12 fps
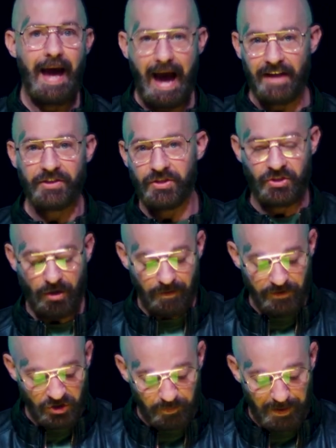I deserve
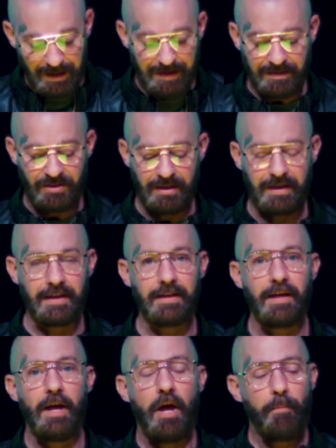the speeding
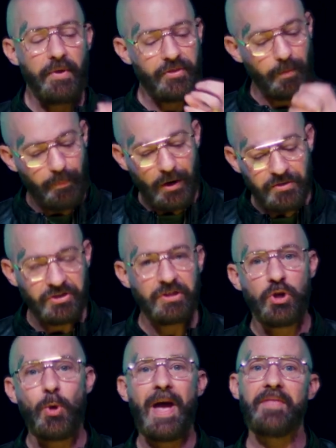ticket, but the person
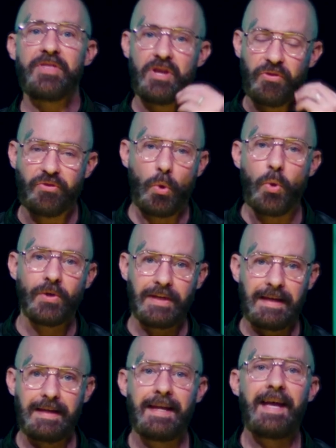who had the
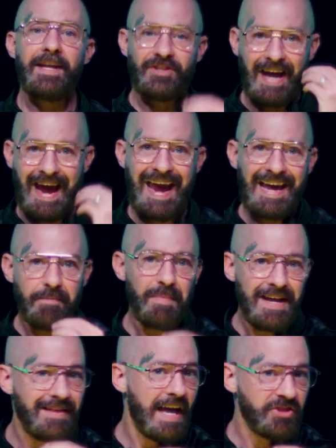authority to hand
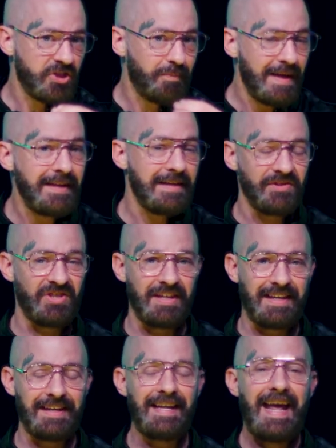me that speeding
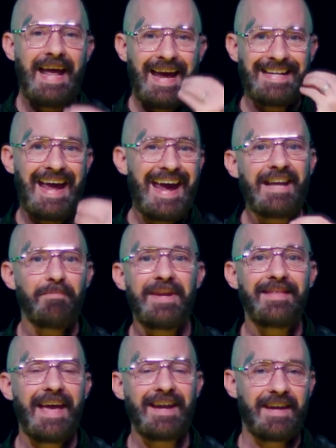ticket and hand
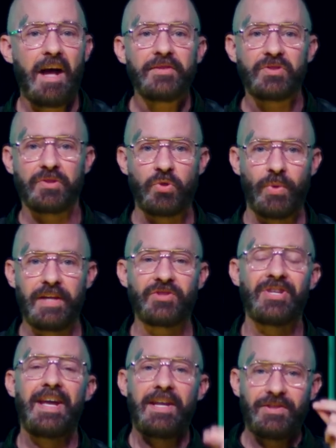me that
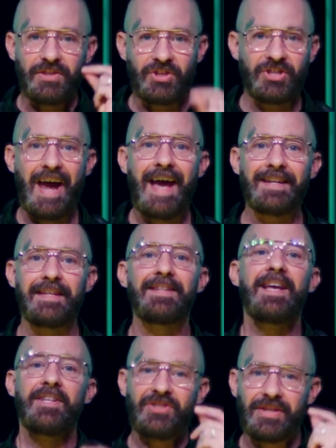consequence decided
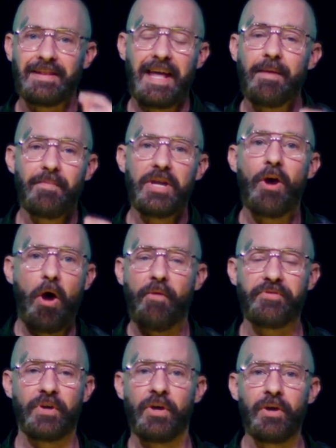to let me
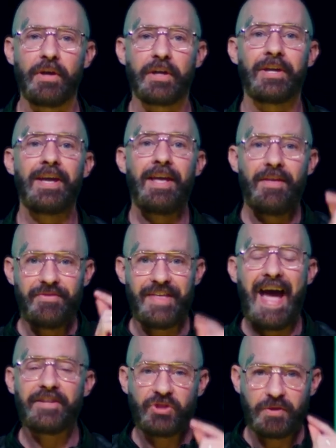off the hook.
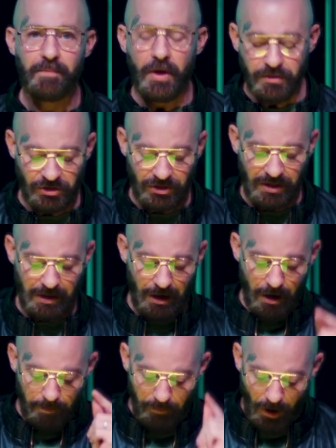That's mercy.
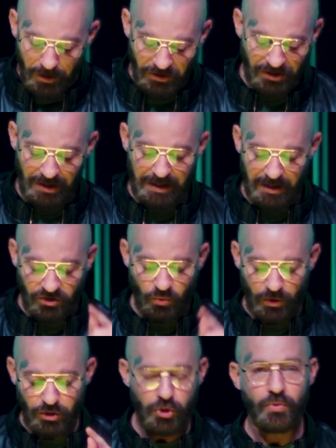Mercy is
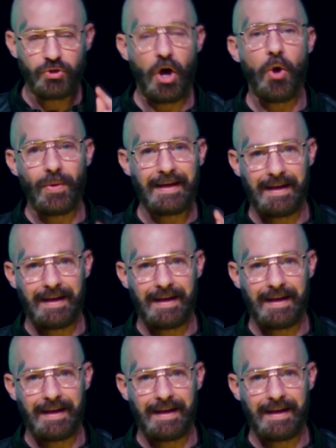when you don't